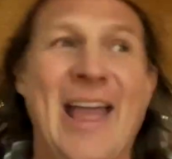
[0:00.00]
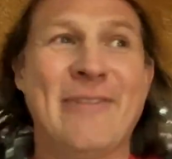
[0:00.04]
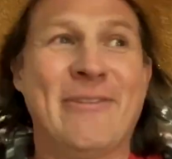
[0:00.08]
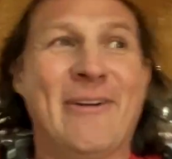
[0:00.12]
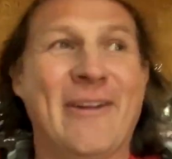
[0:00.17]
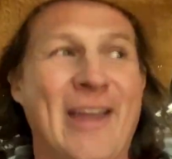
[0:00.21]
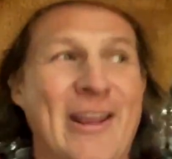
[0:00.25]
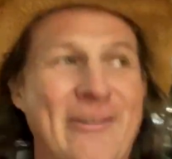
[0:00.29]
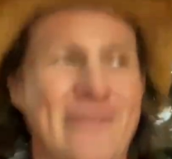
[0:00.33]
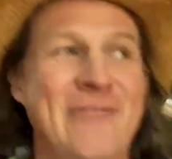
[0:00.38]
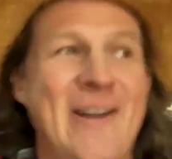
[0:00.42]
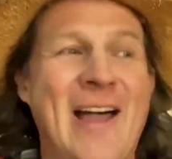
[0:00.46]

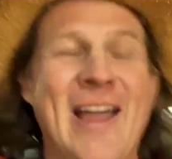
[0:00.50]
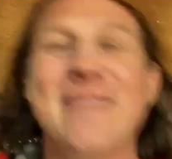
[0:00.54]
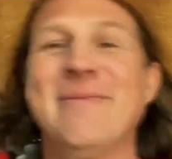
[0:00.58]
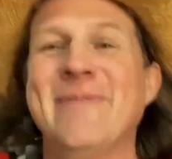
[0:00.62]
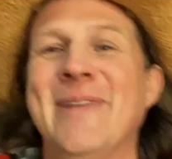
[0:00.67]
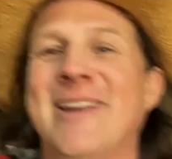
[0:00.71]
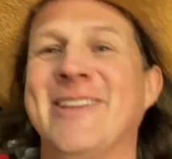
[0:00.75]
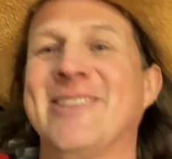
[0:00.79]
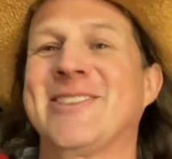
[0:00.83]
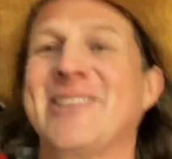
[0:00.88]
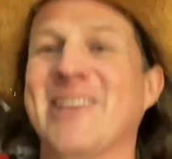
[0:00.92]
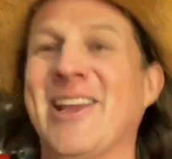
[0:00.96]
I got 5
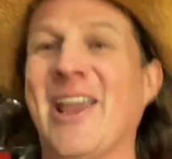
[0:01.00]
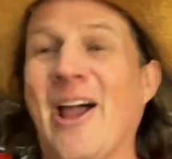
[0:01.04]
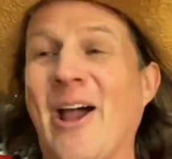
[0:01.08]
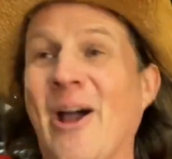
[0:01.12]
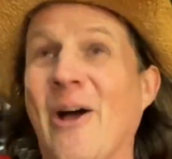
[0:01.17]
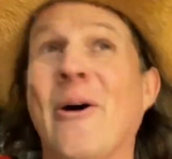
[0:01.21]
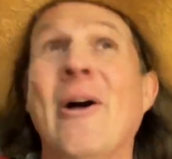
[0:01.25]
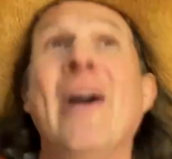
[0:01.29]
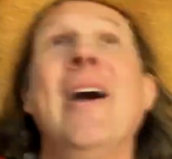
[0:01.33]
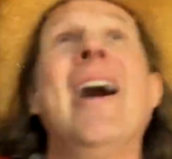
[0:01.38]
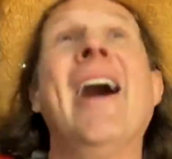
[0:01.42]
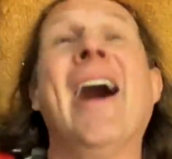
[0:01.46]
minutes to
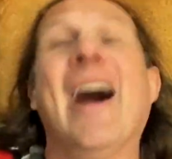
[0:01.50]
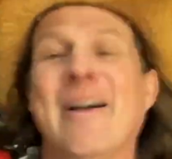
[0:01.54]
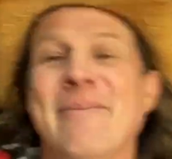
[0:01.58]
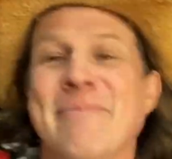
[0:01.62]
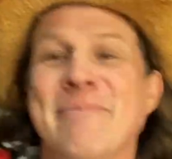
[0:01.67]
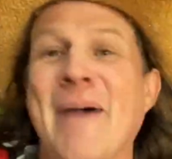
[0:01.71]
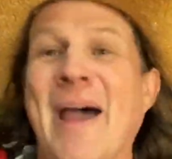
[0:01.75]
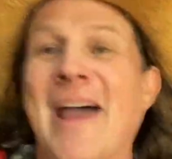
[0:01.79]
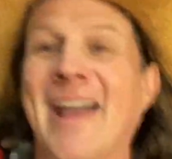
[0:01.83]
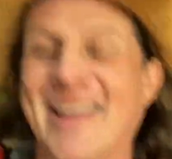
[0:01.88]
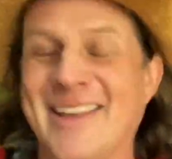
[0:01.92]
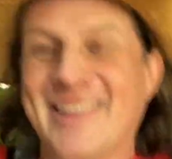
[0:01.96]
go. I'm
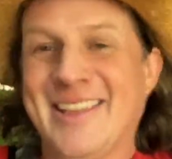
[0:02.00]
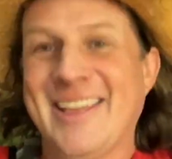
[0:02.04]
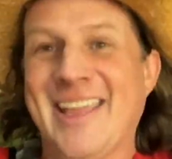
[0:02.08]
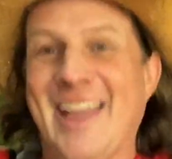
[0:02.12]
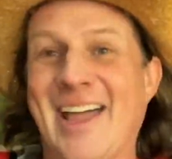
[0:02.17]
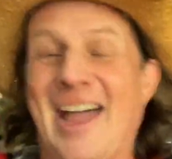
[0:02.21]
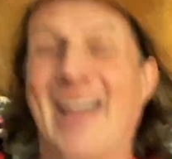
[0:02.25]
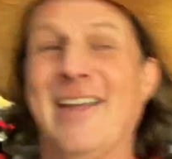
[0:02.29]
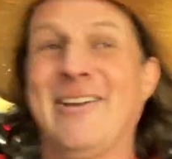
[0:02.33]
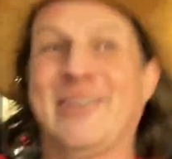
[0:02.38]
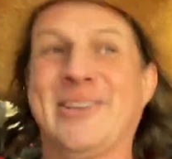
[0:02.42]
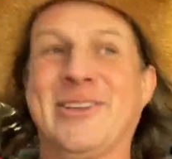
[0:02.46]
back at the
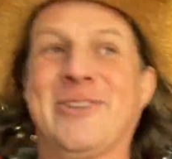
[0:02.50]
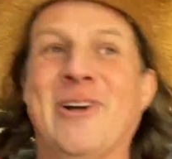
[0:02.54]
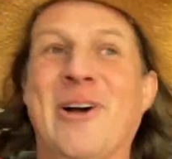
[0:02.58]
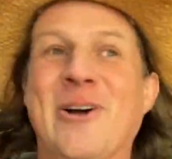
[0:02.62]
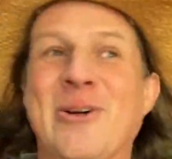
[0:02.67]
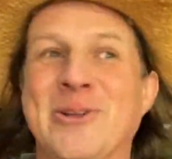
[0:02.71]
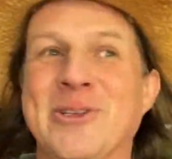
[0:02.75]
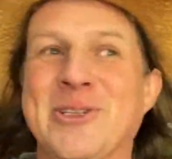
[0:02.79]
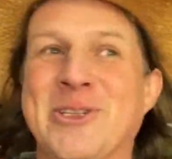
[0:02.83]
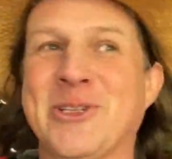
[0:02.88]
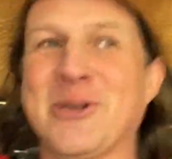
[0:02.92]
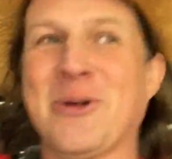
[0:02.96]

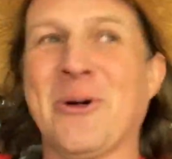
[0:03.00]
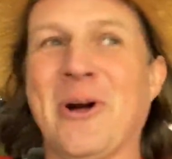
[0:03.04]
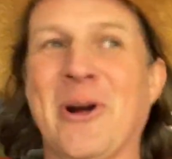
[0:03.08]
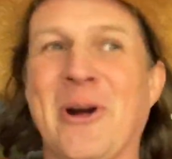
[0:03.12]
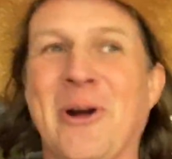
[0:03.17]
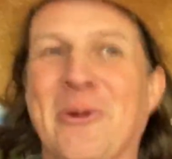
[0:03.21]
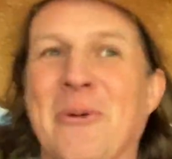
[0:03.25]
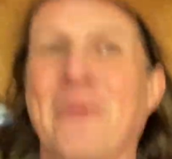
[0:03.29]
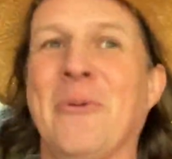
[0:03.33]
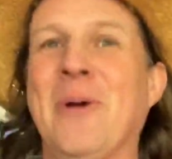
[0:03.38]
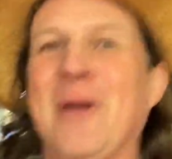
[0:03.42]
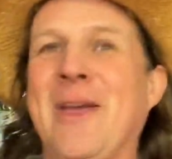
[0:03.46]
iPhone
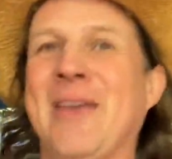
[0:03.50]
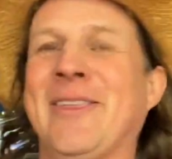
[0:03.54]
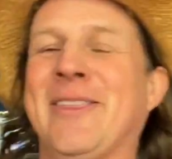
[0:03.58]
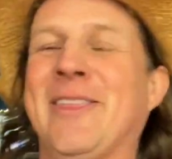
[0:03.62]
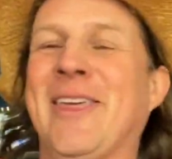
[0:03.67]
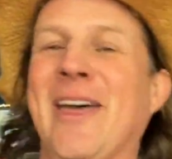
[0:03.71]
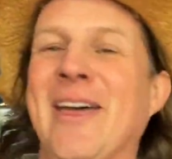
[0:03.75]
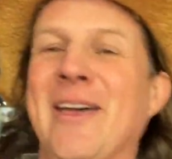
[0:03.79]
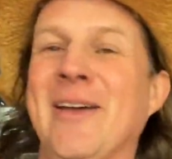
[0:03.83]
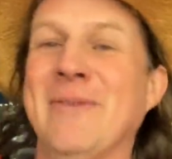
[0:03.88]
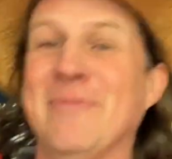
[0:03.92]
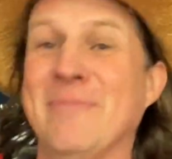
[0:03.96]
store with
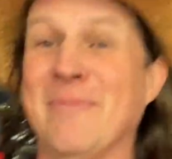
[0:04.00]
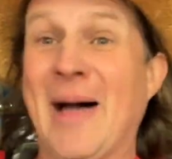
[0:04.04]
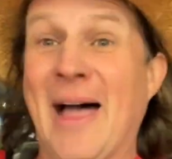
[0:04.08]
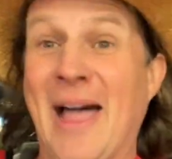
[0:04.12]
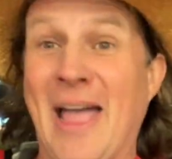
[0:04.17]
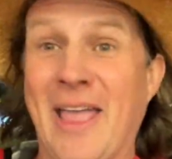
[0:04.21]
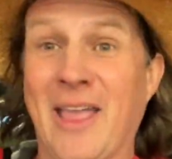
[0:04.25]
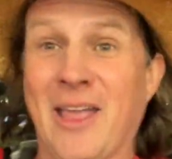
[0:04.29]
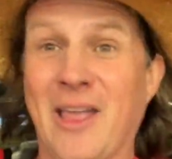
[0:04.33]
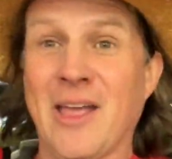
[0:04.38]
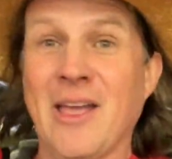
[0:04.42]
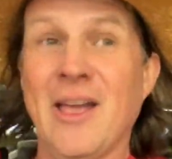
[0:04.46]

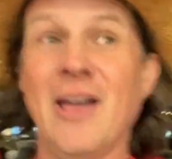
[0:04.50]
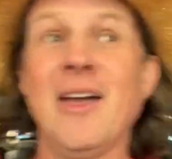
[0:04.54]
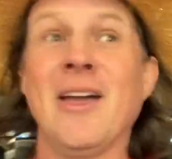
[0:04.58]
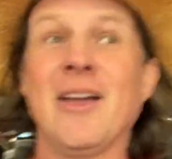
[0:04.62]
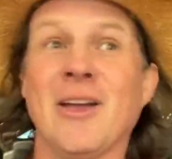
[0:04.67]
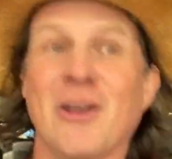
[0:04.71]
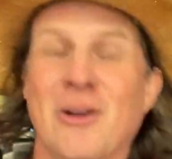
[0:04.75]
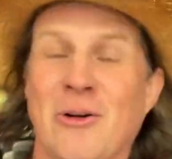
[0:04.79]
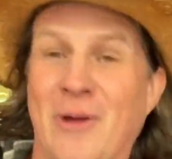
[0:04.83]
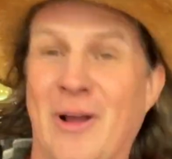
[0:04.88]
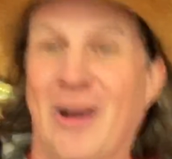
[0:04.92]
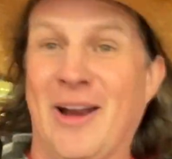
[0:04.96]
my
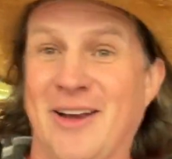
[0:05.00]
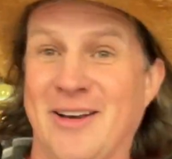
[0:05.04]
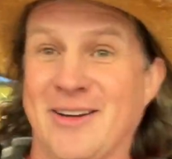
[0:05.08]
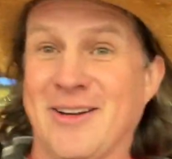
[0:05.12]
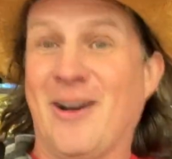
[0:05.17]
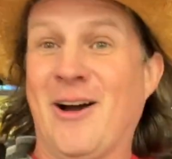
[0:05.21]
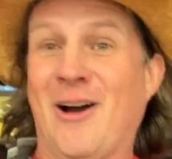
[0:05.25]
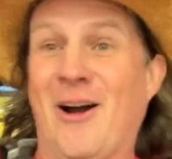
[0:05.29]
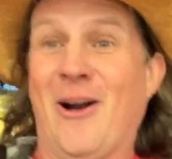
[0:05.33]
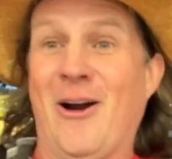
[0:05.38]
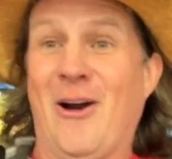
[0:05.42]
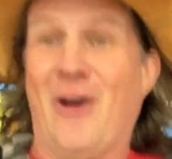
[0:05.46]
credit
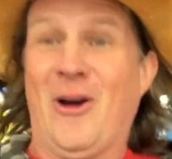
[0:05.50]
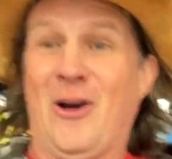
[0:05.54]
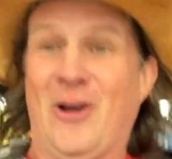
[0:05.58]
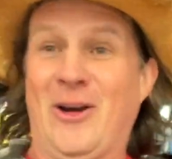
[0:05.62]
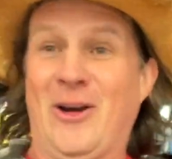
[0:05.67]
card.